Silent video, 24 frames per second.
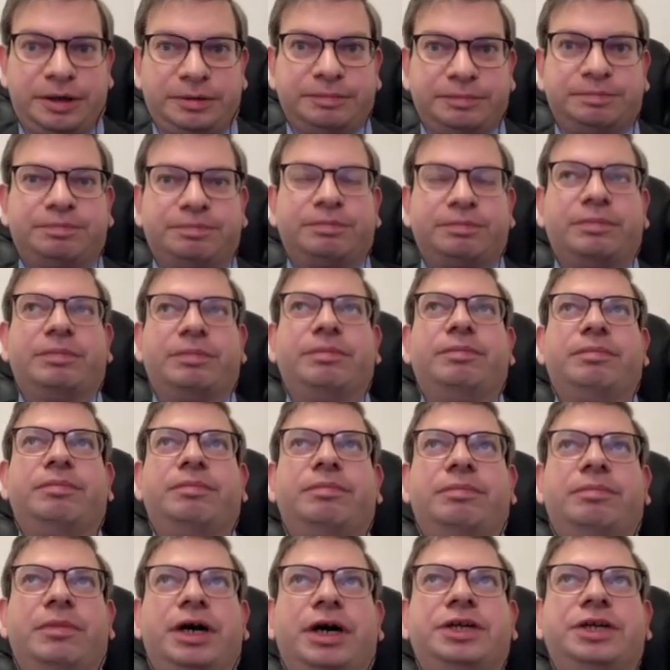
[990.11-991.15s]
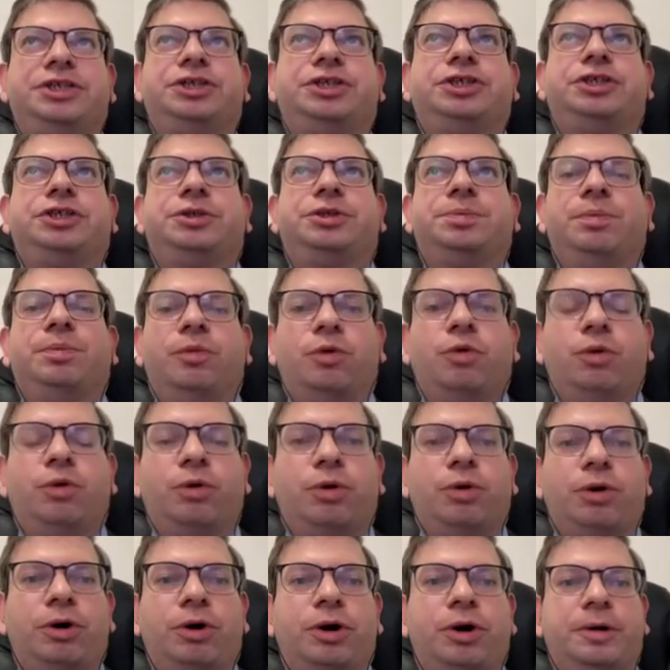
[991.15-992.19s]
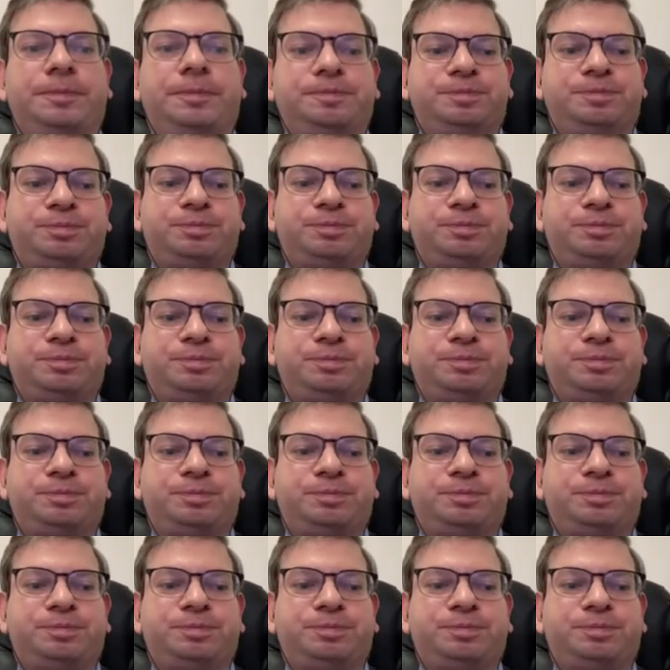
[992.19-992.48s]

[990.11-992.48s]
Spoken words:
much more